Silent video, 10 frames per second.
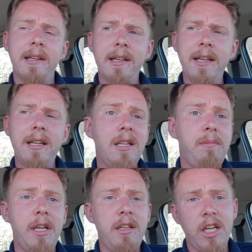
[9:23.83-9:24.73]

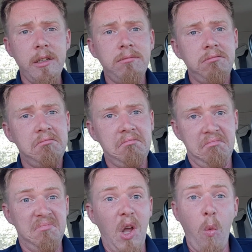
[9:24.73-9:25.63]
But, you know,
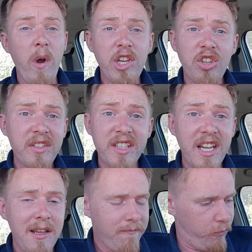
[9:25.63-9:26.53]
we shall
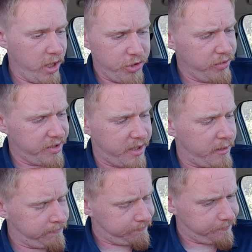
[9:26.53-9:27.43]
see. We shall see.